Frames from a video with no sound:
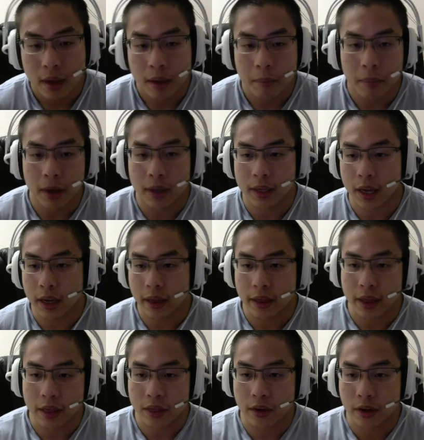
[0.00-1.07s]
but taking
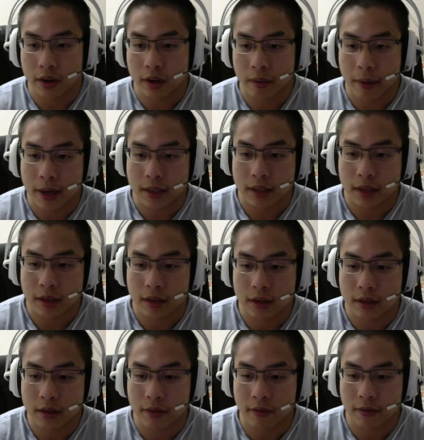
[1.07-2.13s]
that third command center
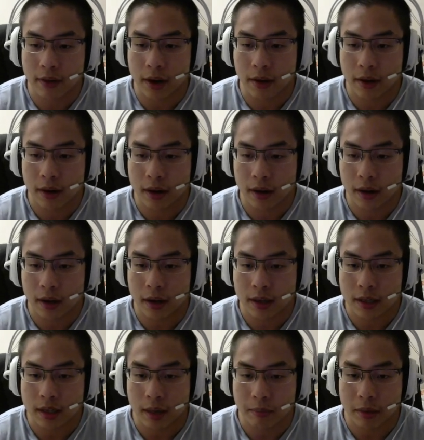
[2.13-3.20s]
is a very
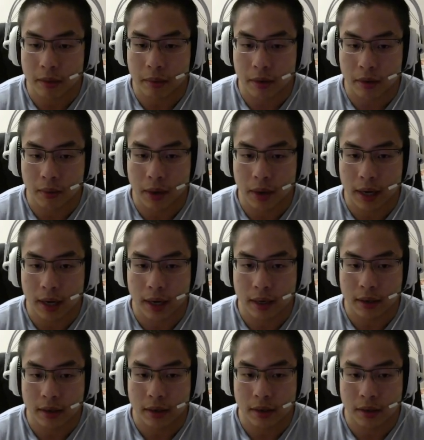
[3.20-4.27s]
acceptable way
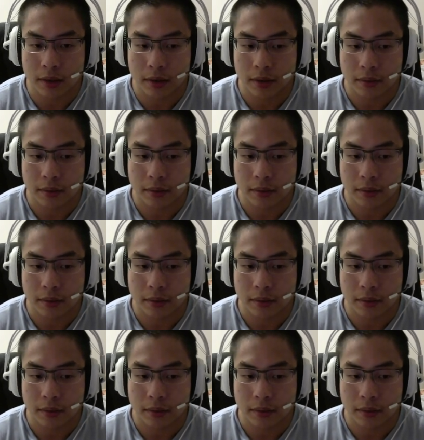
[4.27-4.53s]
to